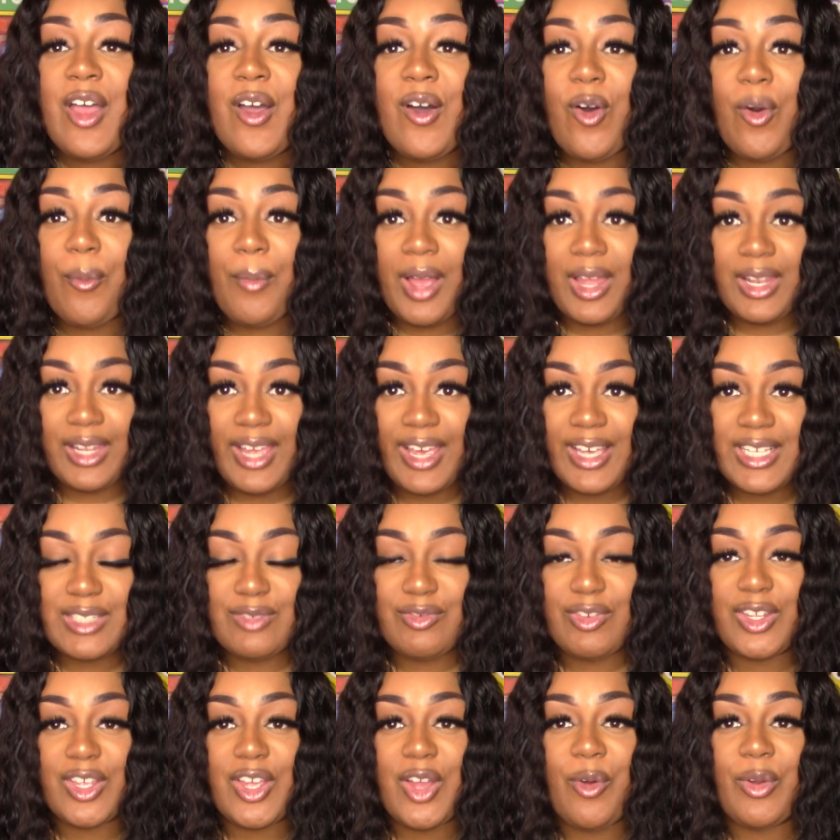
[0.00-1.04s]
on my last
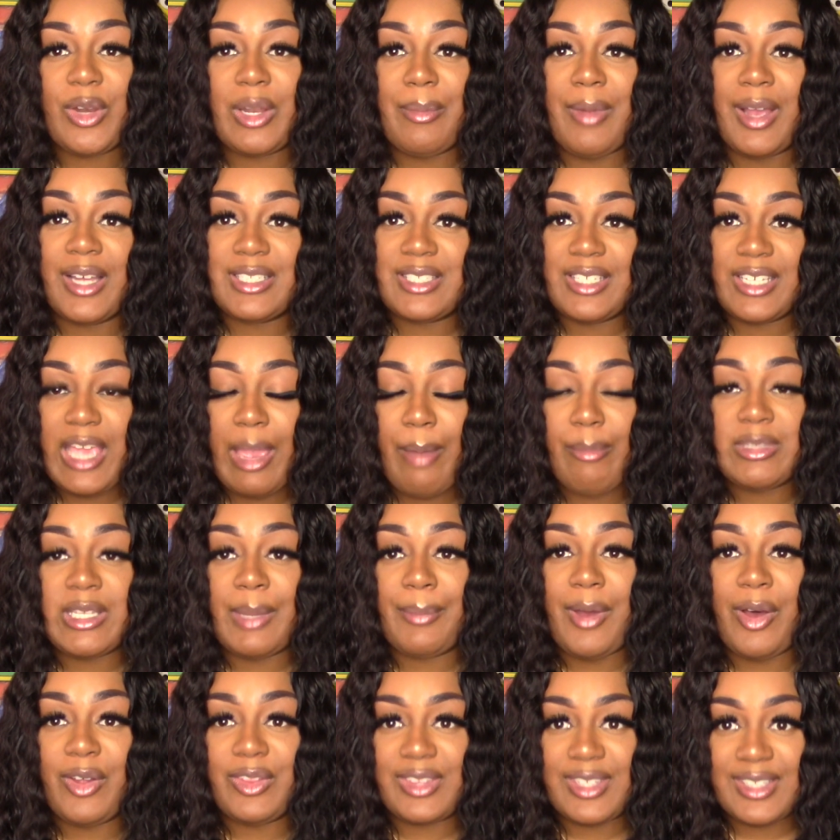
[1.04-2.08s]
video and in my DMs
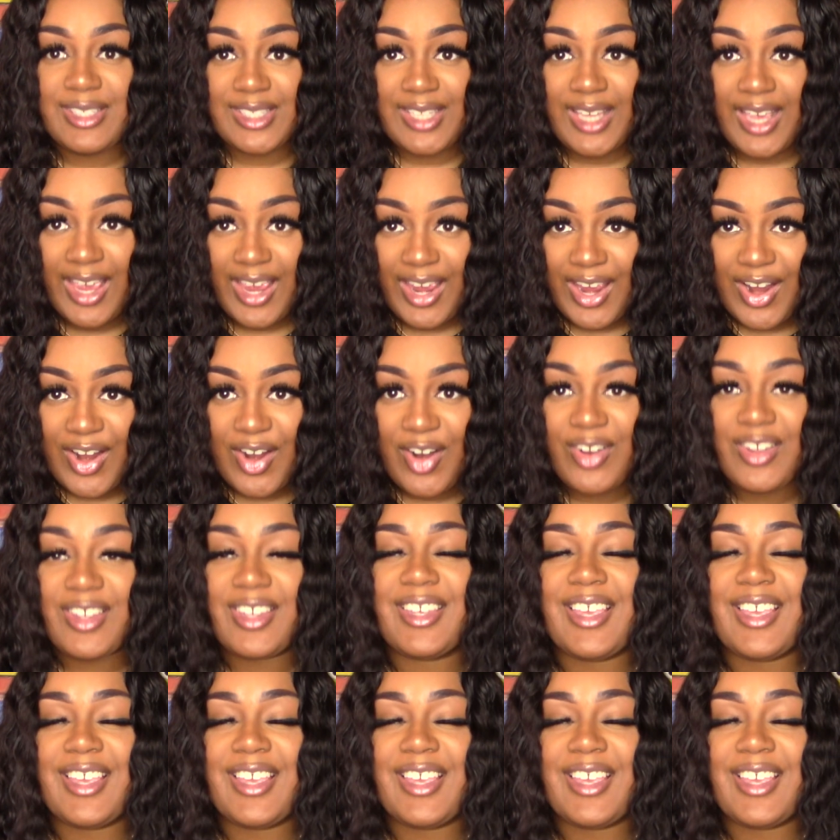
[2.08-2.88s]
about this hair.